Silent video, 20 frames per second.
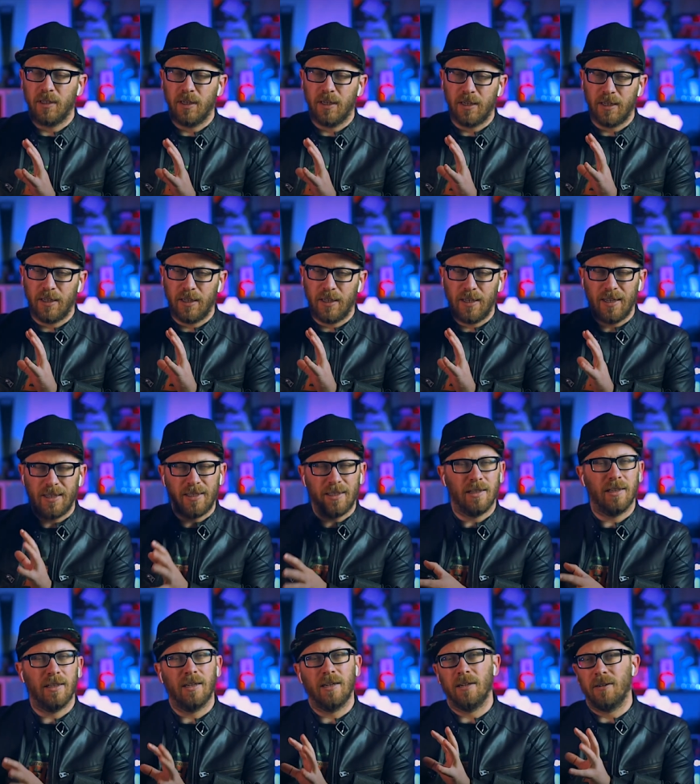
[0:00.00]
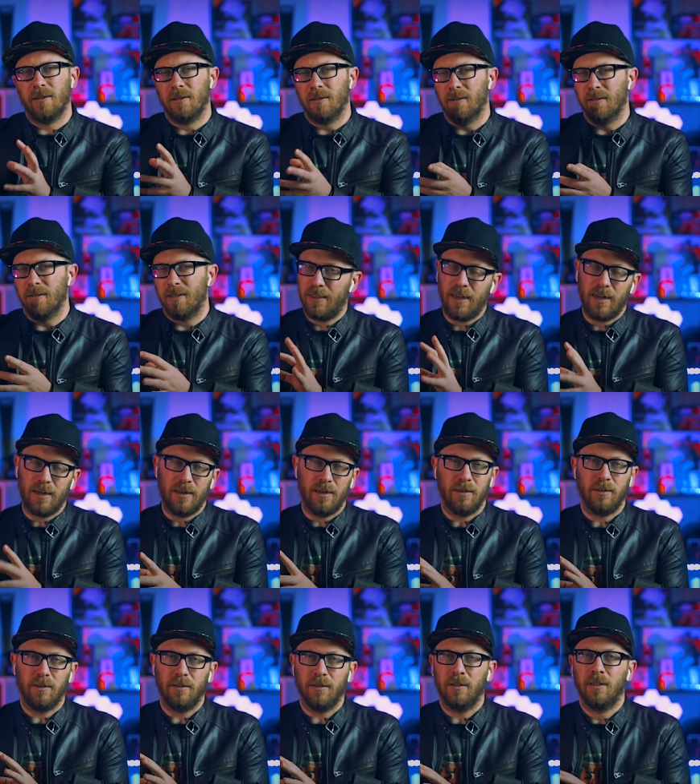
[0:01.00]
it gets a little
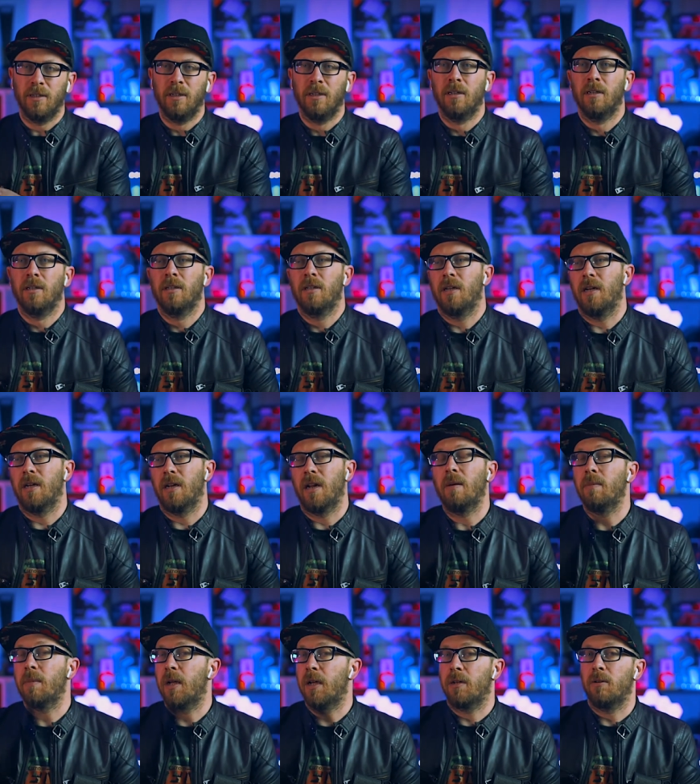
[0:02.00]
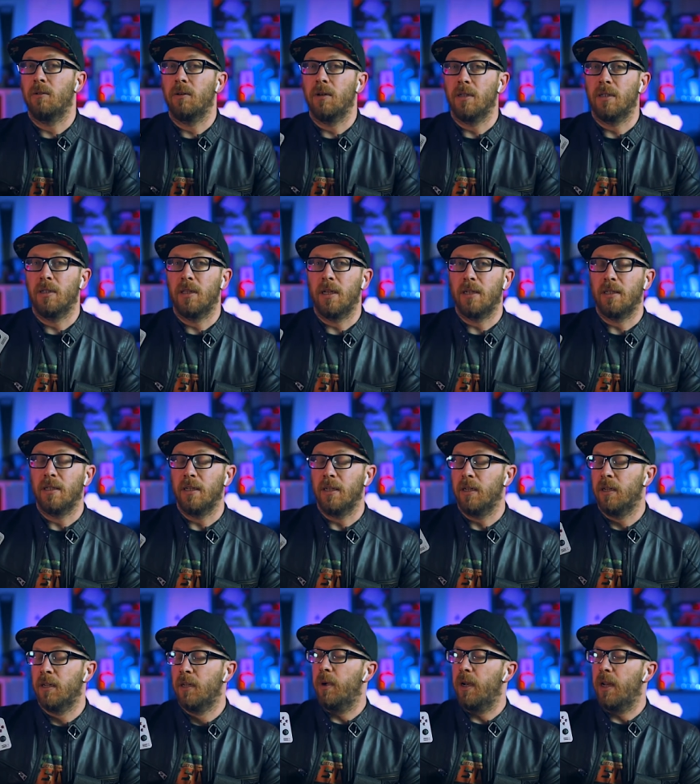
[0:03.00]
technical and I'm not going into that today,
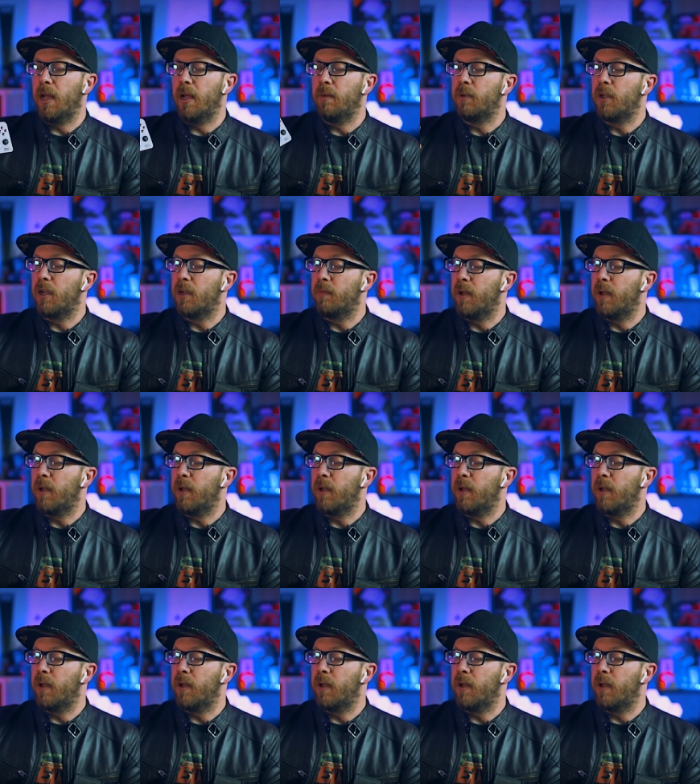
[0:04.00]
but I'm talking